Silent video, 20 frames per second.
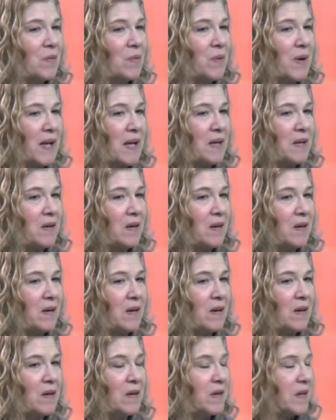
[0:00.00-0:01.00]
when
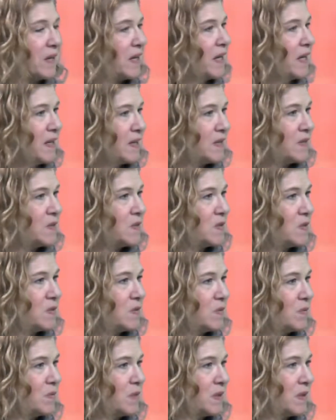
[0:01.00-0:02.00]
her
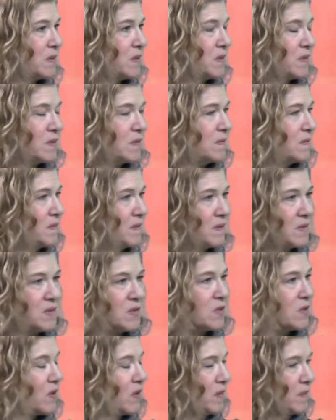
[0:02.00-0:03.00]
kids would
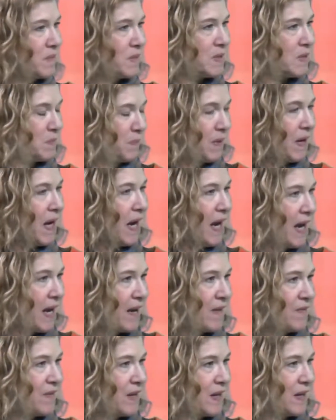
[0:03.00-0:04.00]
start
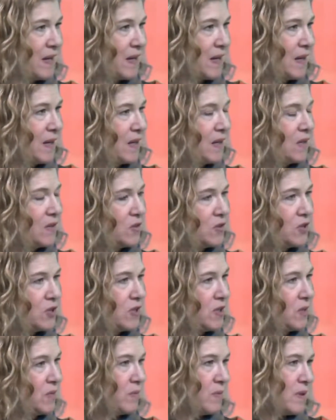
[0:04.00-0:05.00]
misbehaving,
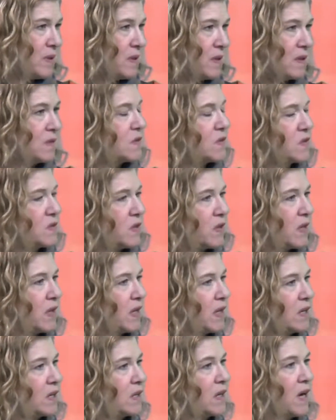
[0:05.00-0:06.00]
she would
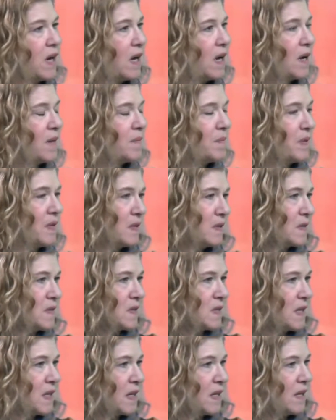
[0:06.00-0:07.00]
start out calm and
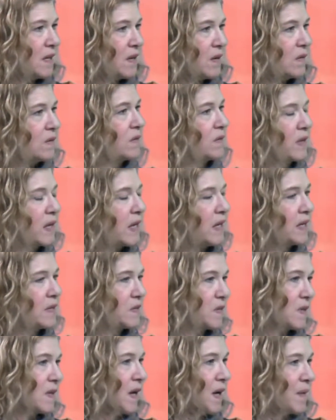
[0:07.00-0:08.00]
say, okay,
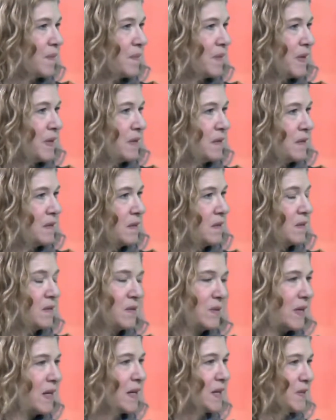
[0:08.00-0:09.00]
stop it,
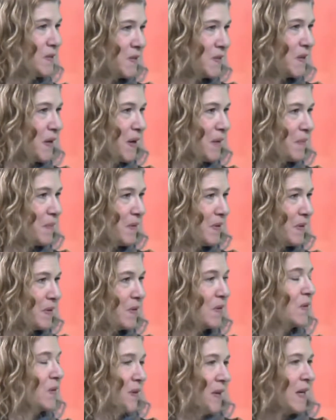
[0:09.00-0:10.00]
okay, stop
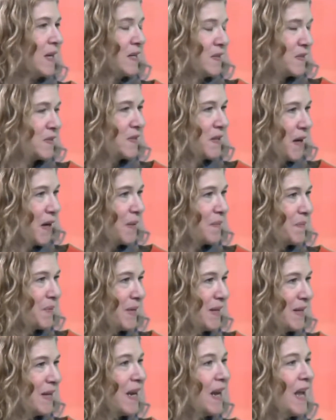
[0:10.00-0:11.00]
it, okay, stop
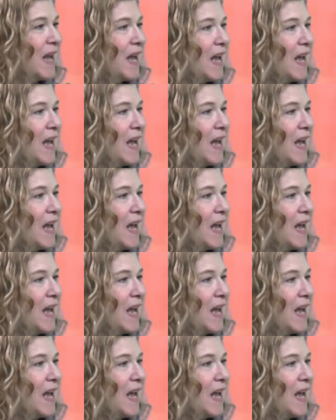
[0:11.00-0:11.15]
it.